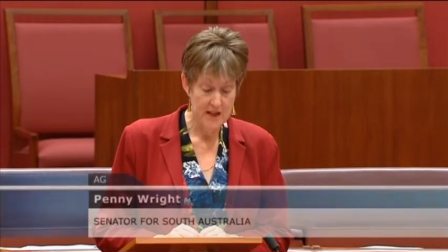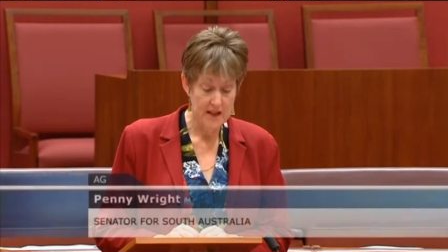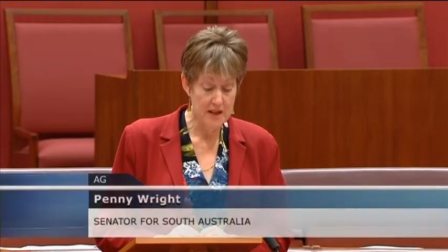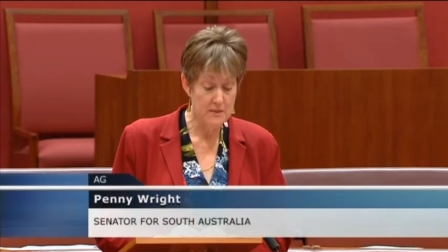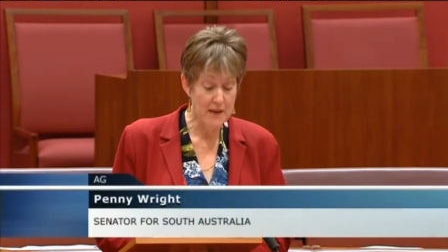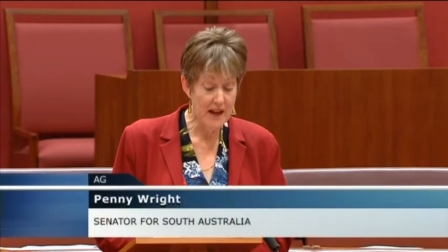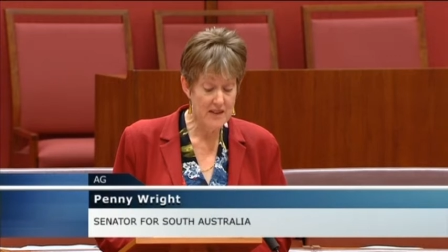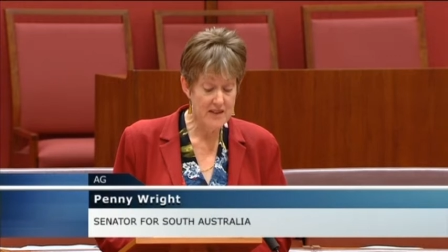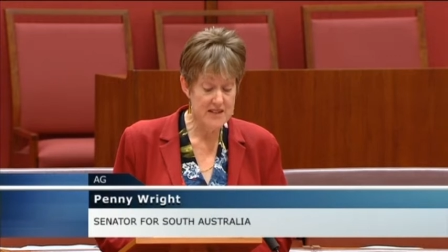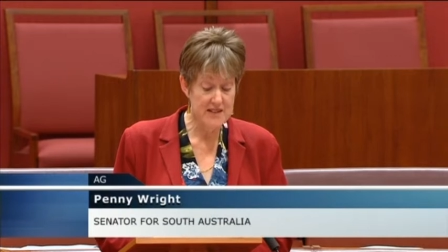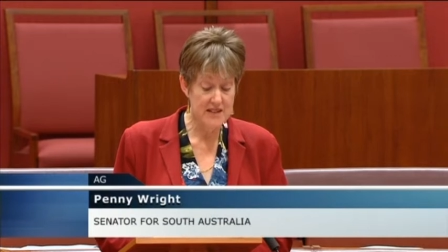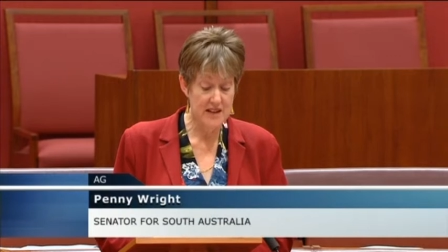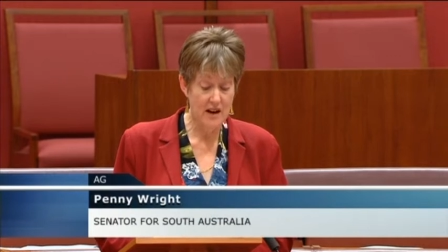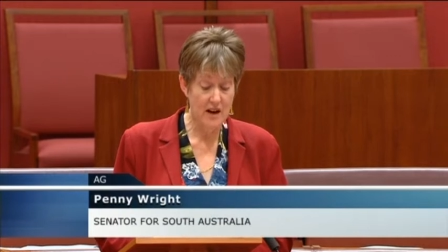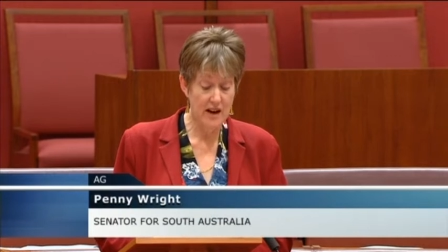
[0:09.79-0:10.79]
In May this
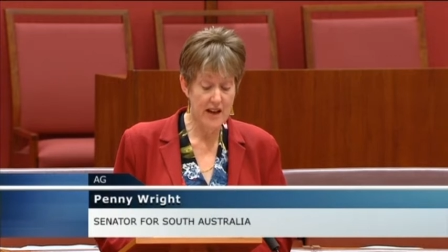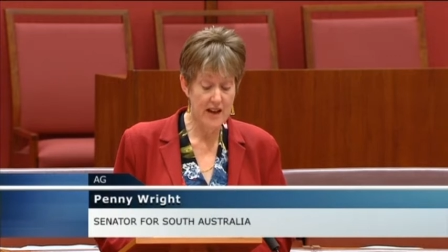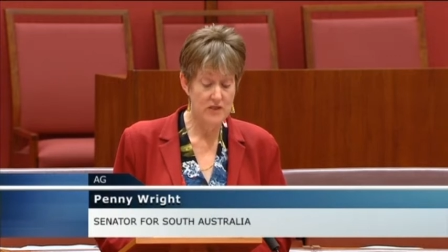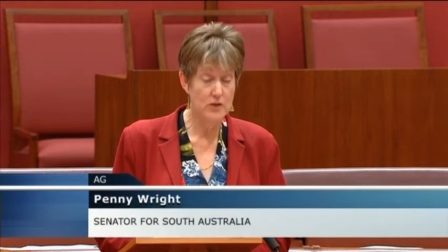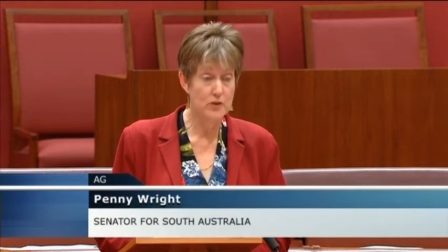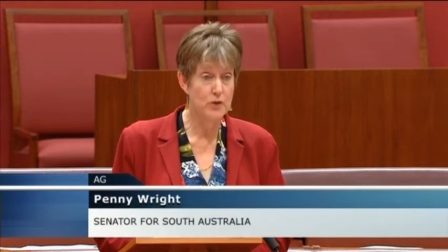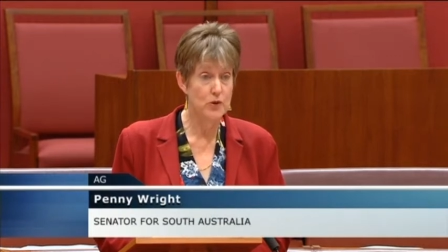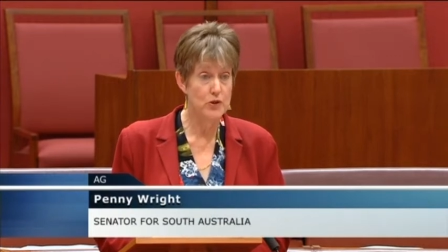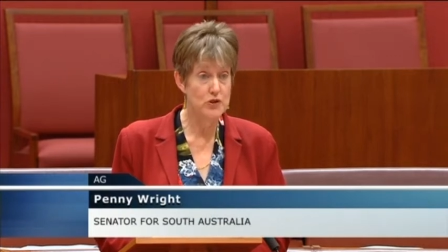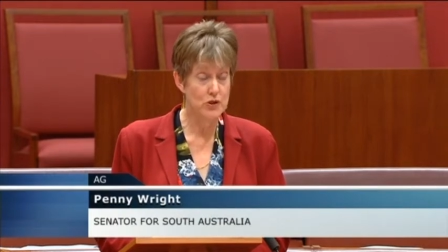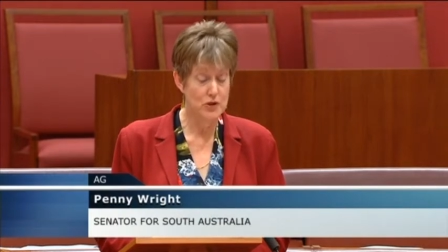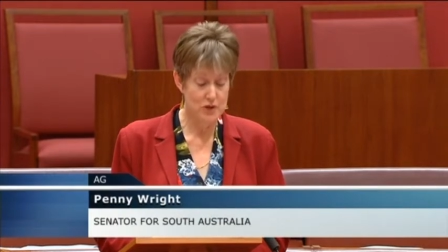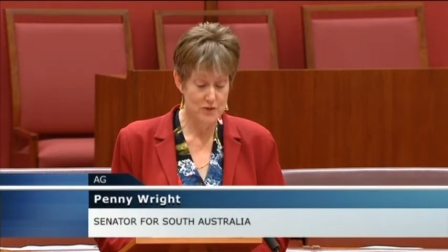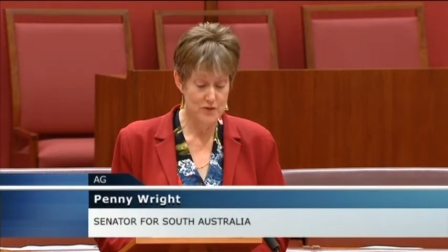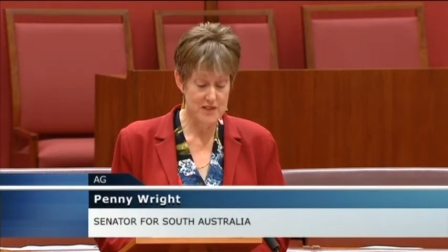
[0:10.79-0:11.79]
year, I had the
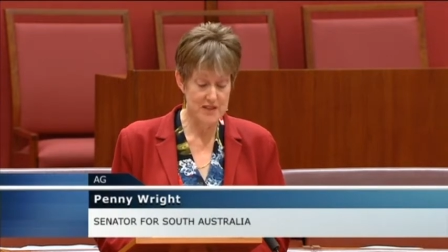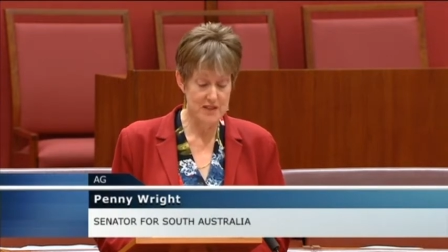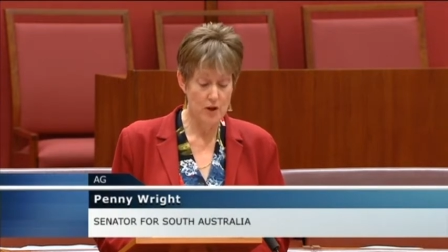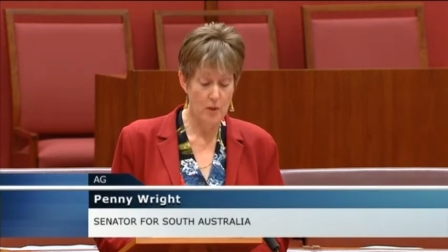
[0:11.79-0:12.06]
fortune to visit